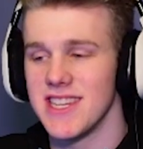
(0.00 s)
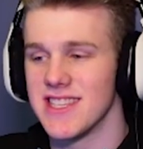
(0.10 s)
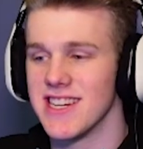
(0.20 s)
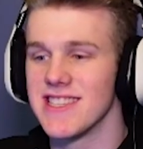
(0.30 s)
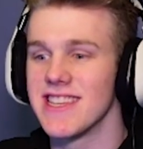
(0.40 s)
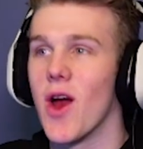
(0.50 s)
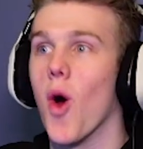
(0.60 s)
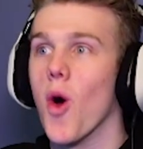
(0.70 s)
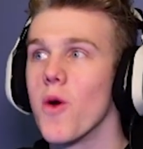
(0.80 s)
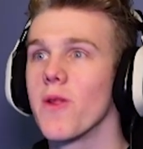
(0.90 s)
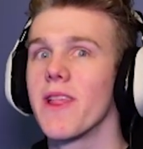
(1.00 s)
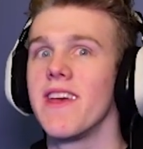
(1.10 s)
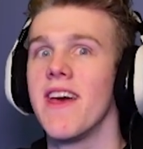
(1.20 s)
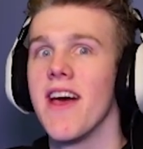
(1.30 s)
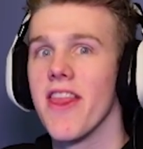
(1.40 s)
season, it is the
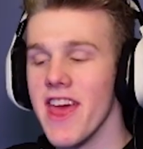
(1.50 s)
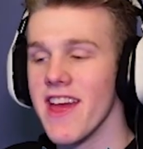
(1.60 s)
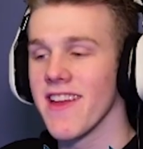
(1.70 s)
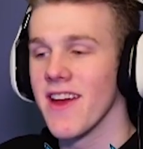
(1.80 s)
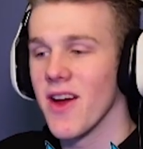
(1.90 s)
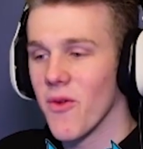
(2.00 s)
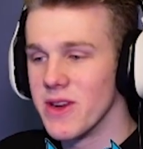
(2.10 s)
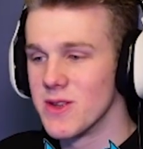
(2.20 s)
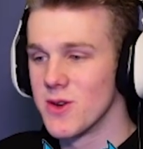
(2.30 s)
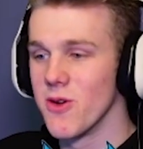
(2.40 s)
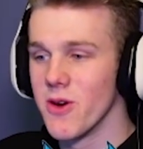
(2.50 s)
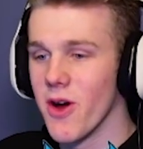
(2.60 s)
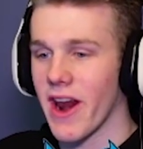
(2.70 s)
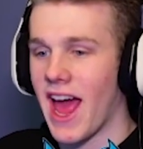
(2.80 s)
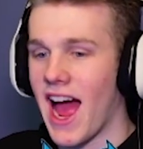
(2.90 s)
only thing we do
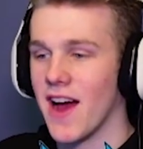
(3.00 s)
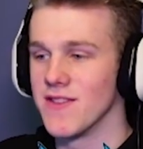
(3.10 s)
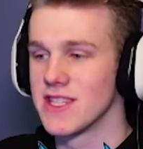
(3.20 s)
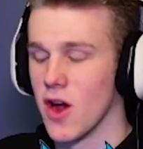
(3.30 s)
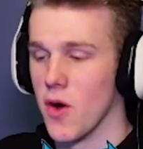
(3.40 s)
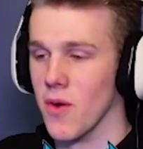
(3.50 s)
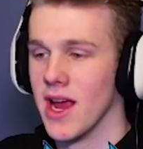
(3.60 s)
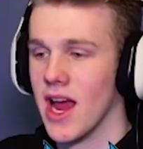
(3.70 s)
not have. So